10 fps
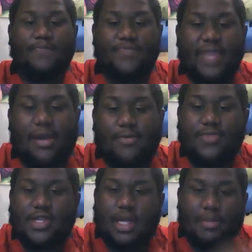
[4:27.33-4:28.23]
Now,
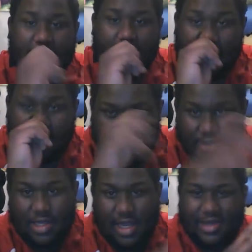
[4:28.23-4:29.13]
let's talk about the
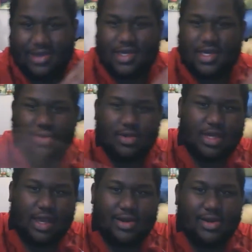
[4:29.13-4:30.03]
characters. Now, there's a huge
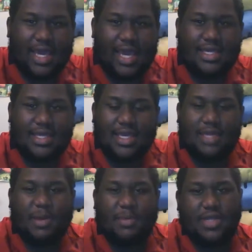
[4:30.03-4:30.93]
character cast in
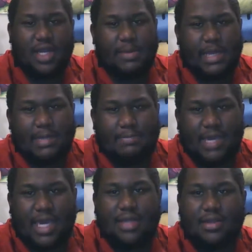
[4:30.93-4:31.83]
this, but I'm going to talk about the
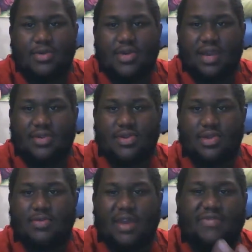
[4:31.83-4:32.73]
main two
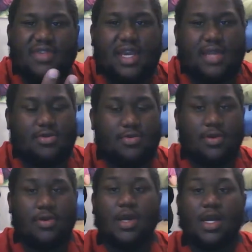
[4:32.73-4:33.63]
characters. We have
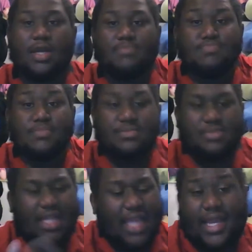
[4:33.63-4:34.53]
Satoru.
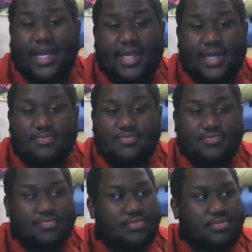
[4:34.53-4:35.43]
Like I said,
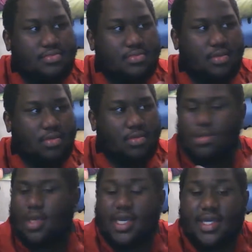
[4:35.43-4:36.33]

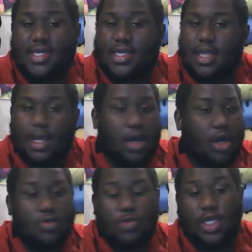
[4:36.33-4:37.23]
he's just a
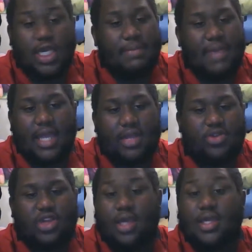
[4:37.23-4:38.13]
hardworking man
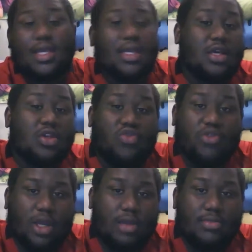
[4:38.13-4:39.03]
chasing his
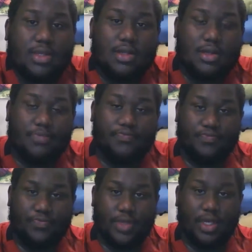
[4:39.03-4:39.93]
dreams
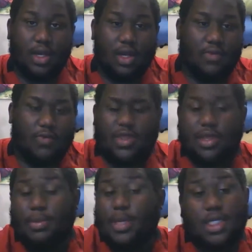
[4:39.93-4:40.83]
with
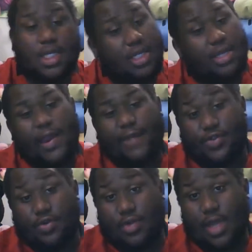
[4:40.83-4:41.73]
the ability to travel
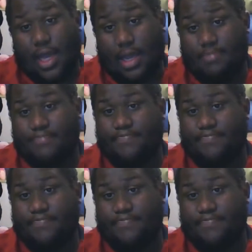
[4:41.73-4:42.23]
through time.